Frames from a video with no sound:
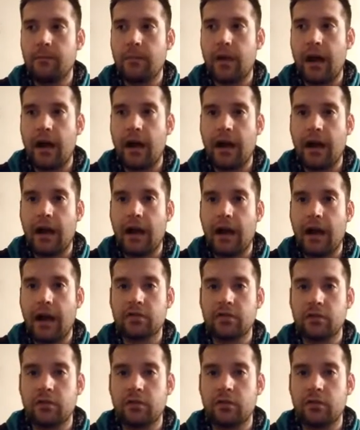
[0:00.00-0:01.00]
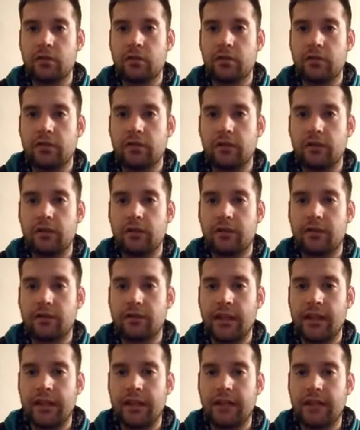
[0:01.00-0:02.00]
I was still
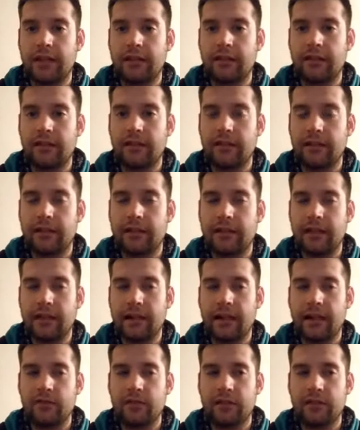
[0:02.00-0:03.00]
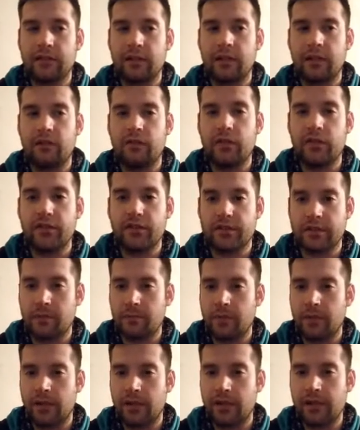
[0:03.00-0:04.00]
thinking like that I was in love with
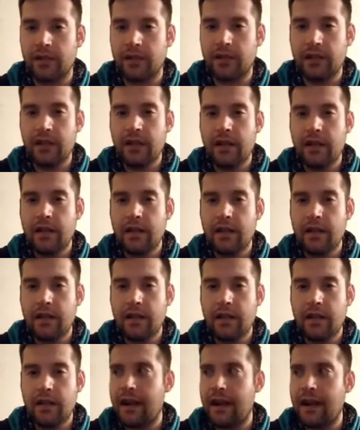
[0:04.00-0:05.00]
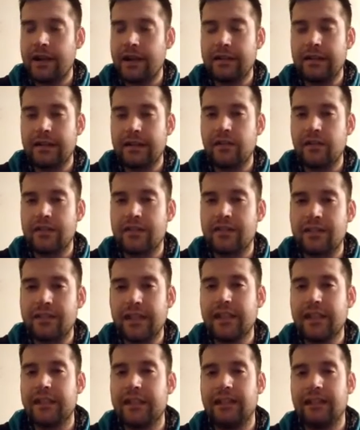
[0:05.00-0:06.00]
somebody that I hadn't even
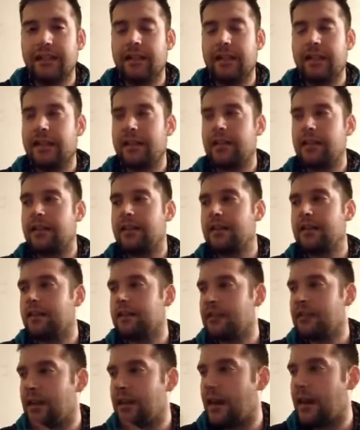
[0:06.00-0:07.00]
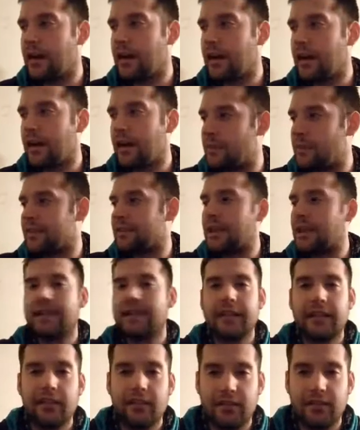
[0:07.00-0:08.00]
seen in I don't know, it's been 10
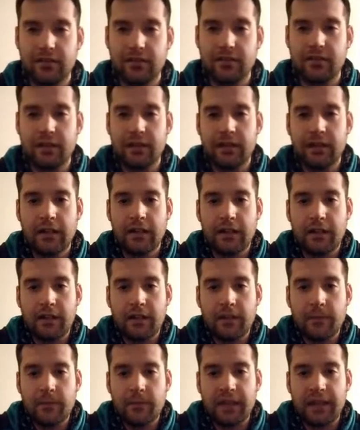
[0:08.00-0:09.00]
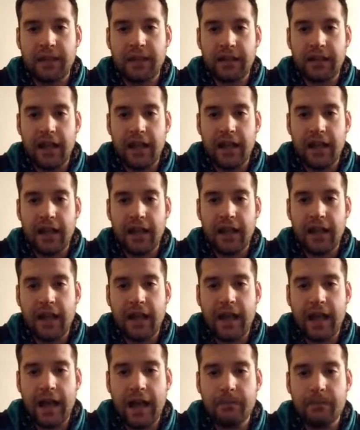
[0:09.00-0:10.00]
years. Like, how would that
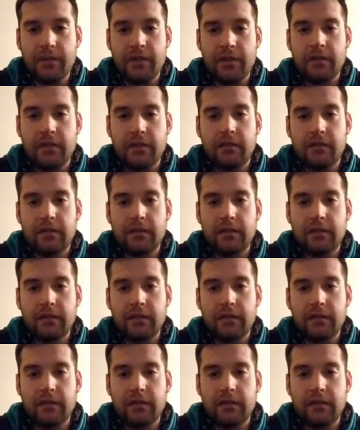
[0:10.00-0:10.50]
happen?